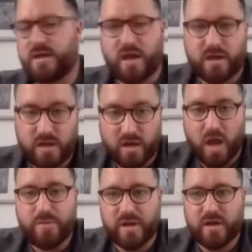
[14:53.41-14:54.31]
kind of
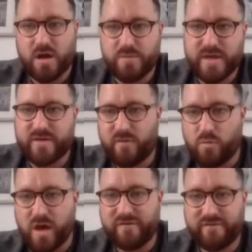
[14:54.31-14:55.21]
global economy of a
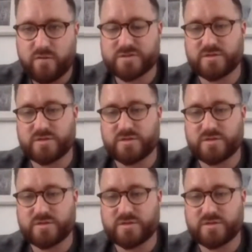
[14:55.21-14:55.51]
workforce